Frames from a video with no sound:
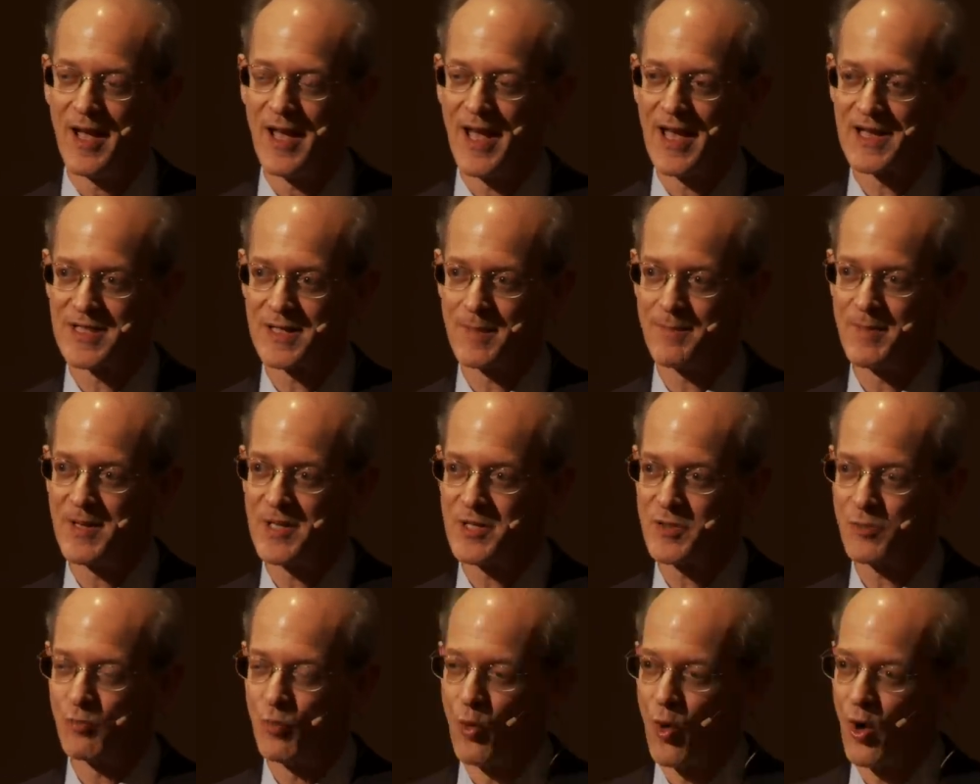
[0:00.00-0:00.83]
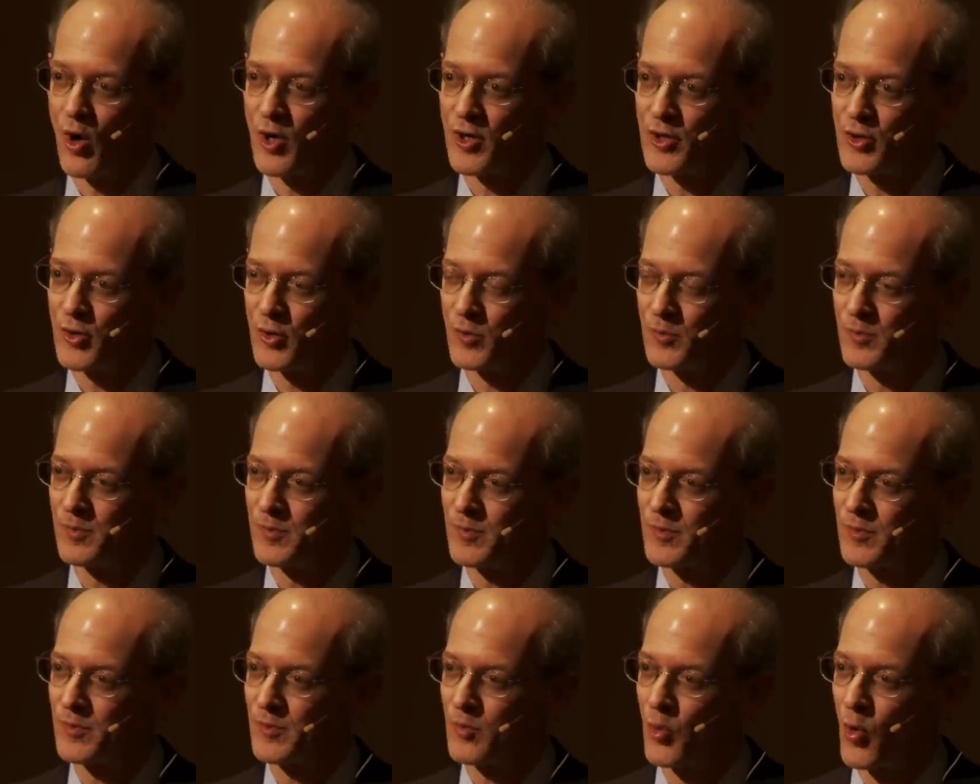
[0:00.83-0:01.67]
as the piece roared to,
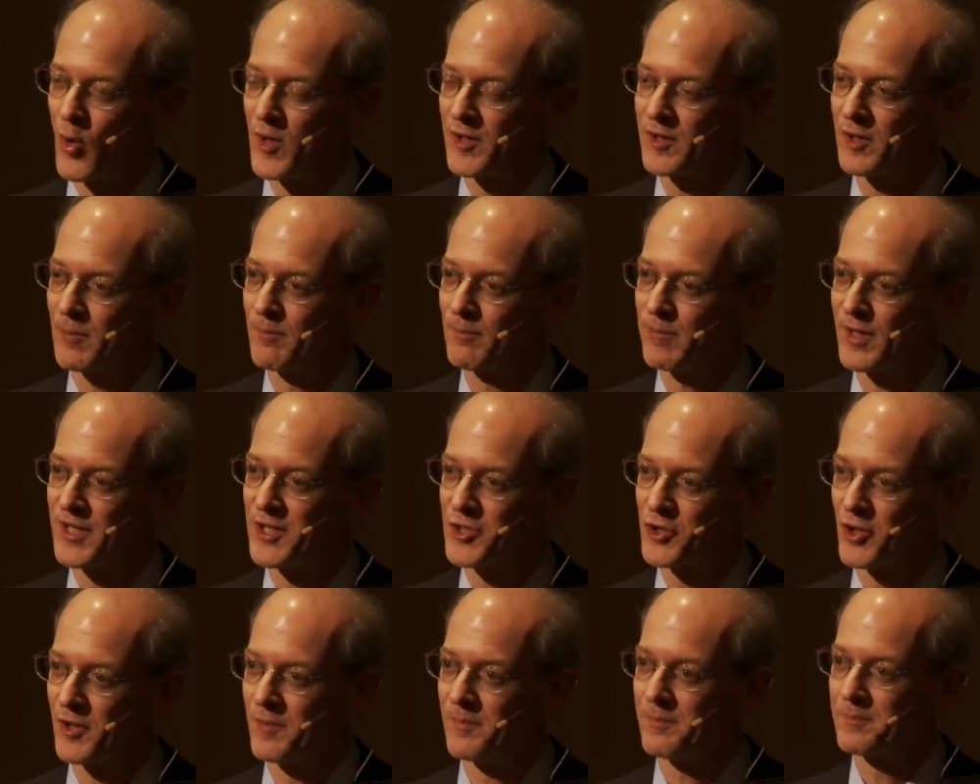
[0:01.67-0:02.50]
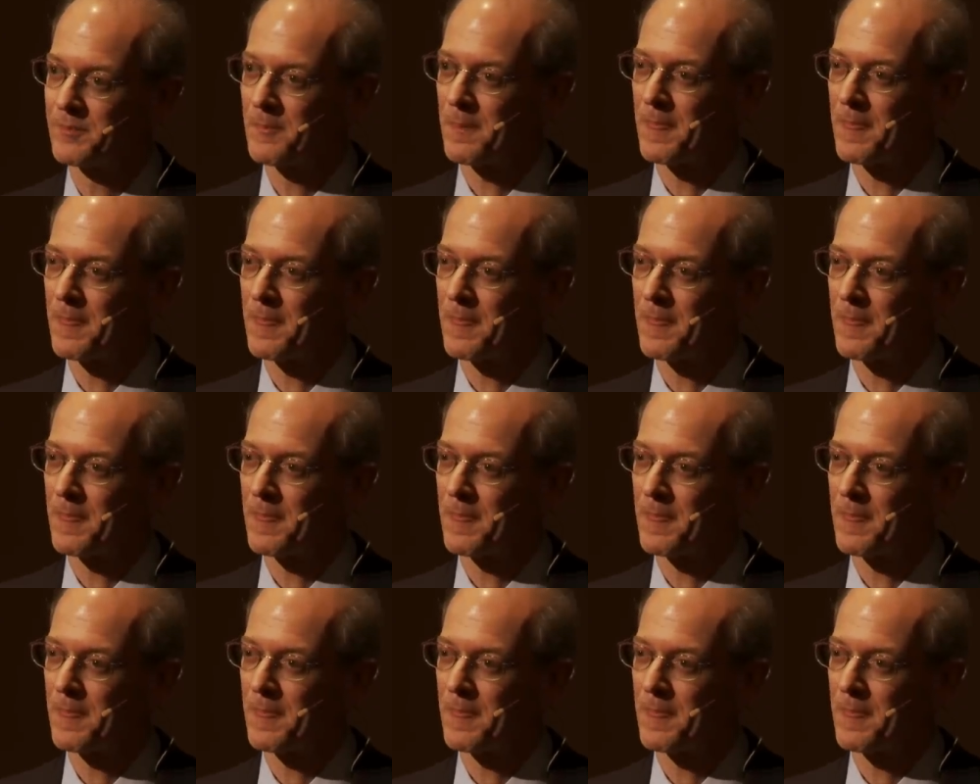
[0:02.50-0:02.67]
toward completion.